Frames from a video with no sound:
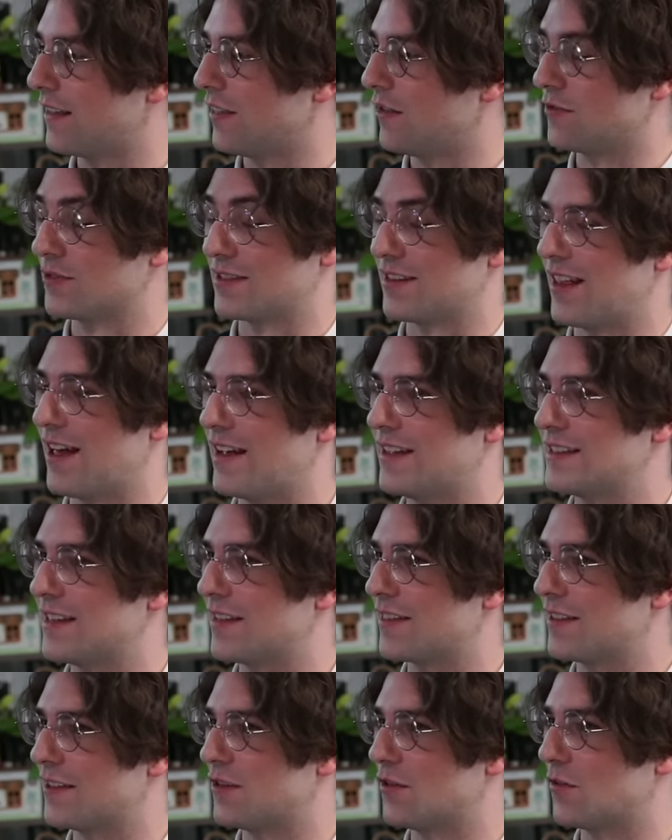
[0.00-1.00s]
there was lines
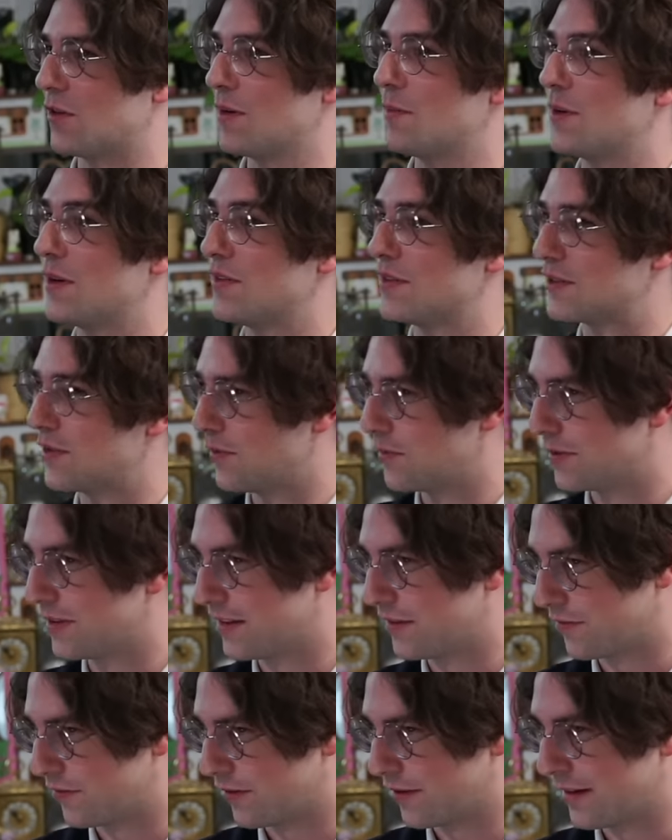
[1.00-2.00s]
out the door but it was
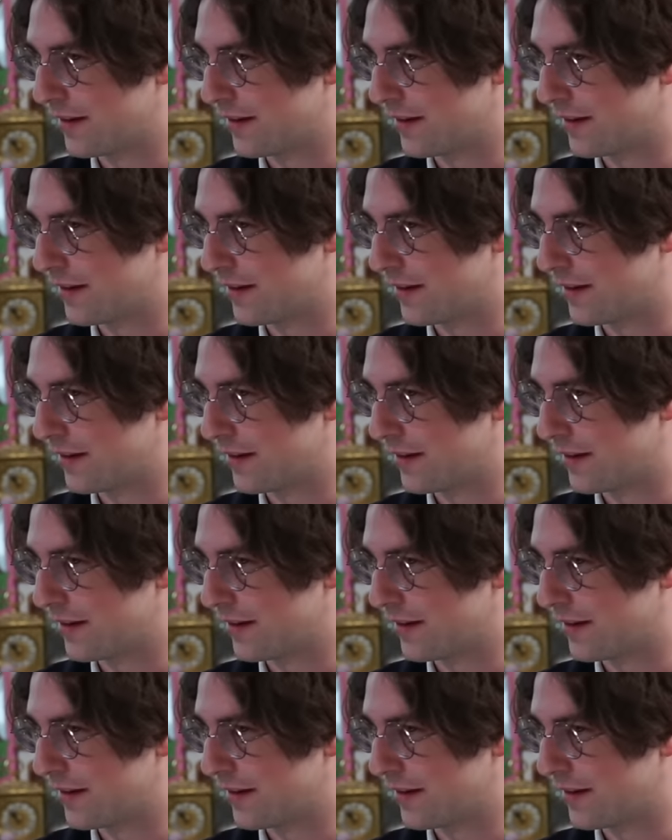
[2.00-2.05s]
only for